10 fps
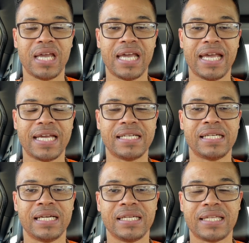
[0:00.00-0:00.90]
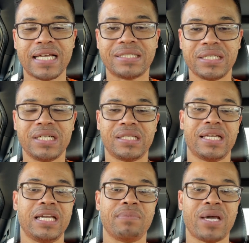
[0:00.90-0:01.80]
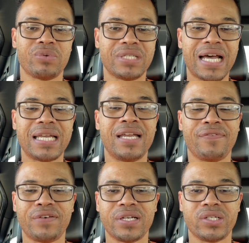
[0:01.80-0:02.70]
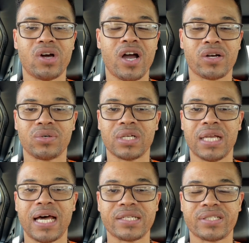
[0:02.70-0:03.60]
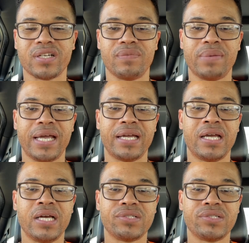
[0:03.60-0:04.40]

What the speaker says: and that's a good thing, man. We're not left in the dark on a lot of stuff, man.